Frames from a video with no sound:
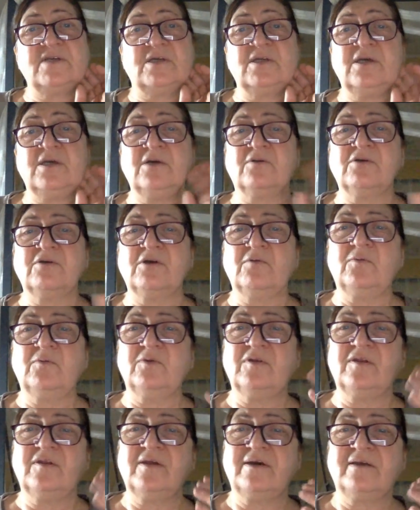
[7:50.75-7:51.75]
And here you
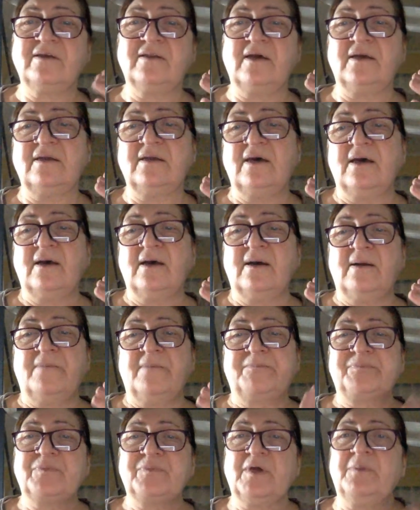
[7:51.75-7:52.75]
would think that
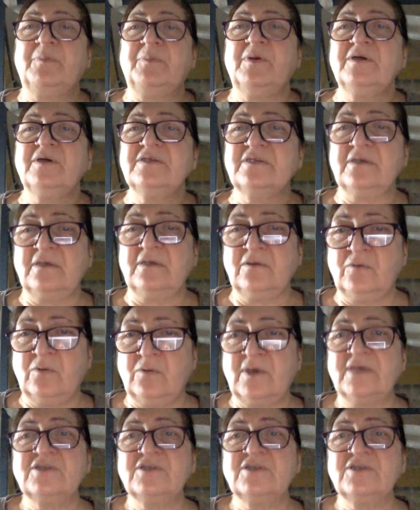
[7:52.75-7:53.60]
a person who